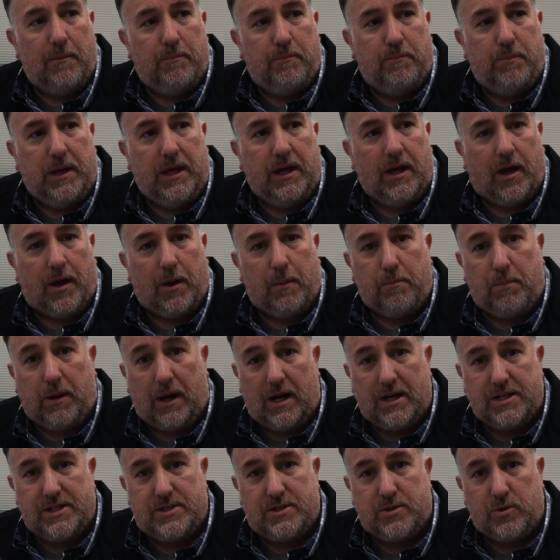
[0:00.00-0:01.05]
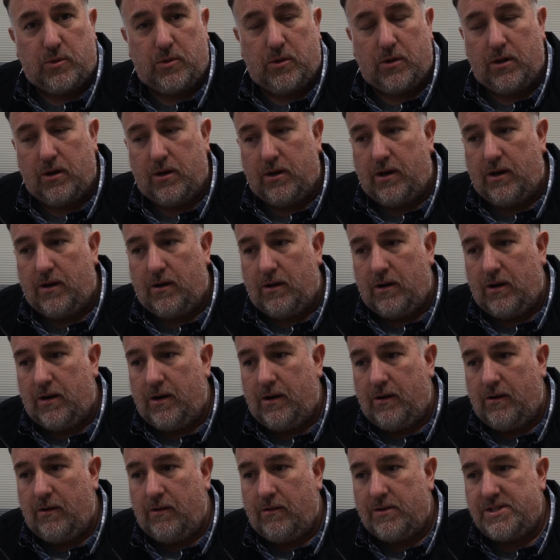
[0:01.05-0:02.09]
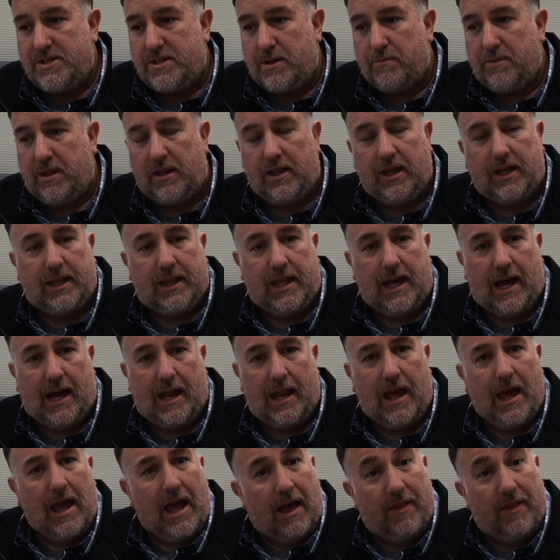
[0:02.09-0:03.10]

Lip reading: be on a bus or something like that.